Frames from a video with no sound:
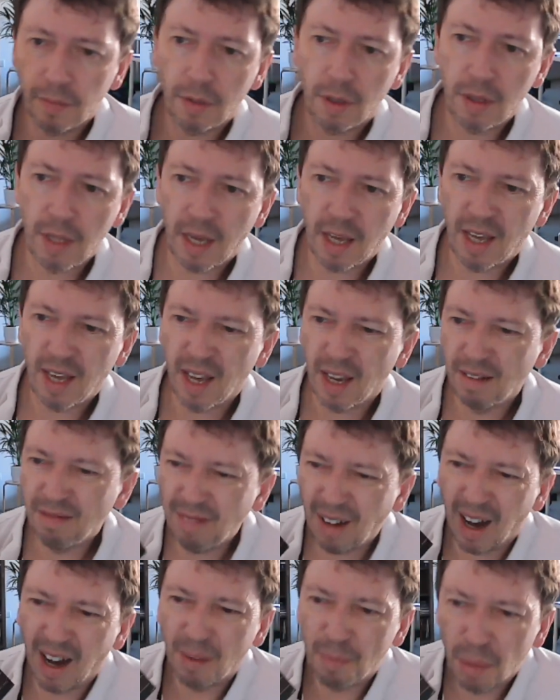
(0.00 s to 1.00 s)
thinking,
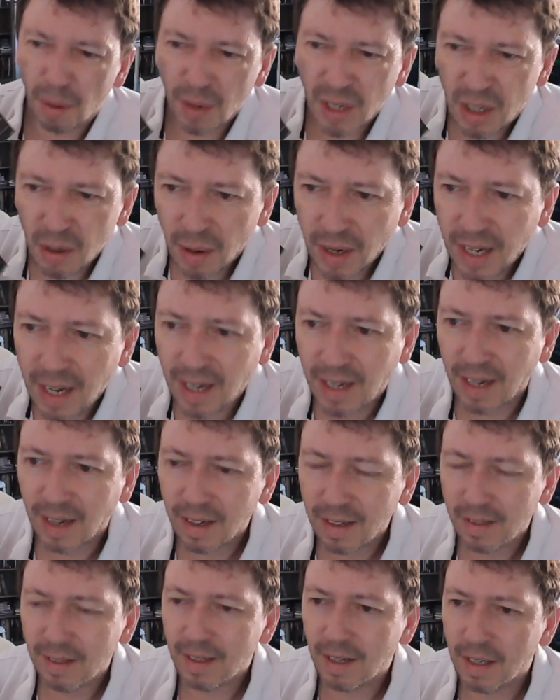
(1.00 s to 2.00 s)
well, do I need
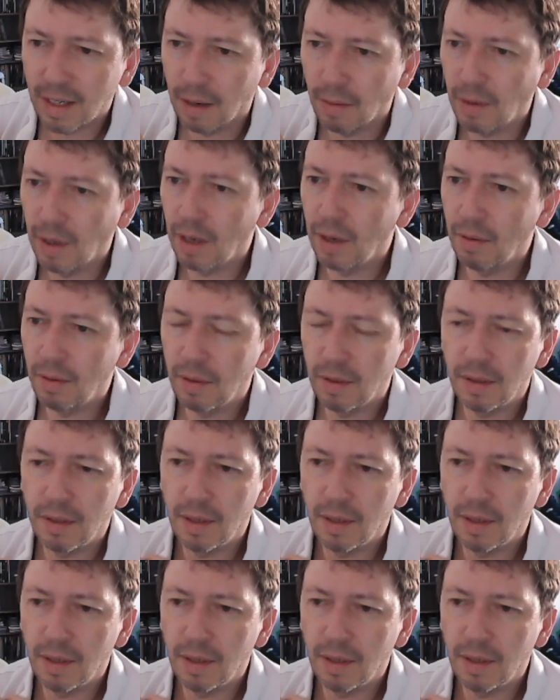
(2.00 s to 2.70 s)
it? I don't know.